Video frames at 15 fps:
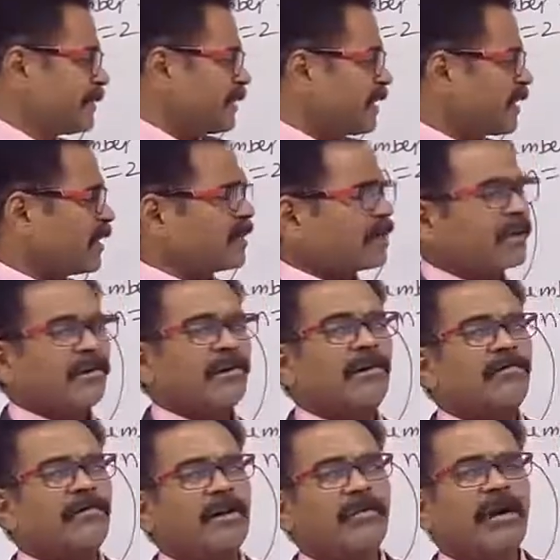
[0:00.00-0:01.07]
critical load
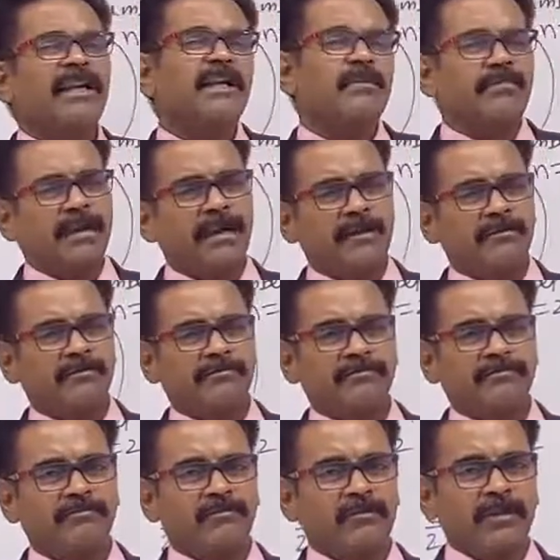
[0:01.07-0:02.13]
will multiply.
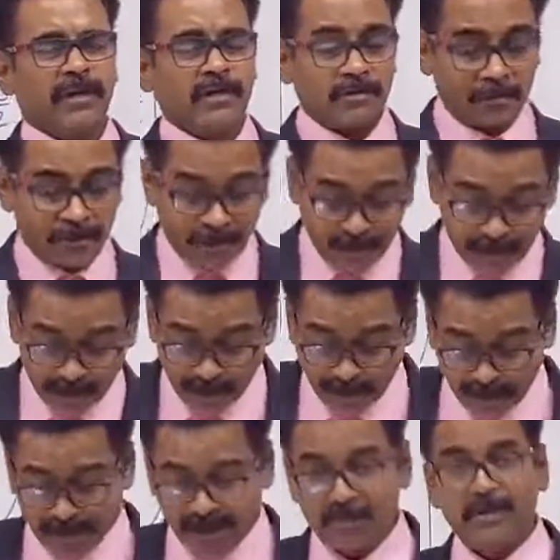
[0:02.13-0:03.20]
I should not say
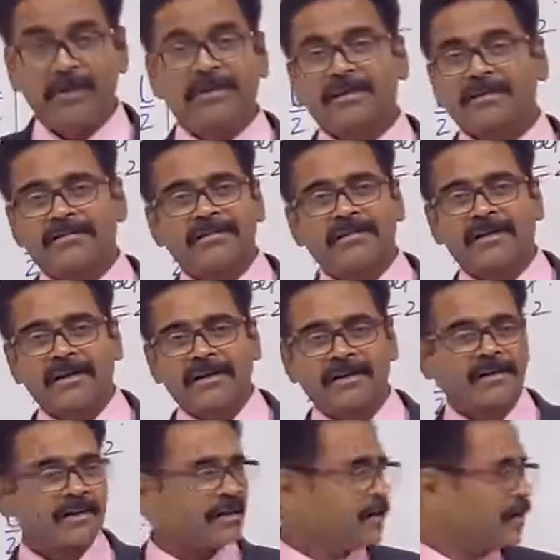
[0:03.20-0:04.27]
incrementation, right?
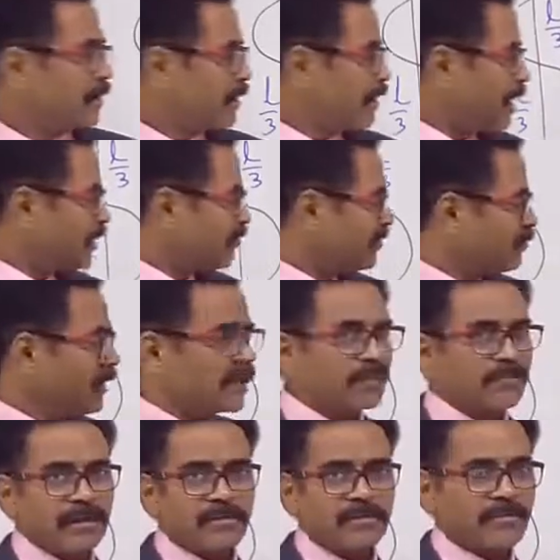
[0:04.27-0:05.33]
It will
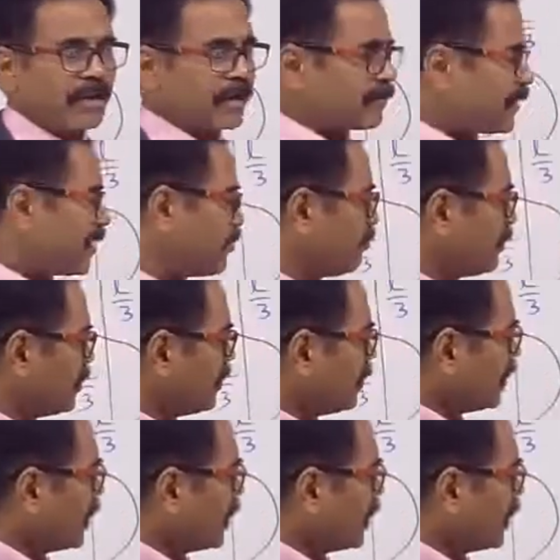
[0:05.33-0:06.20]
multiply. Now, for example,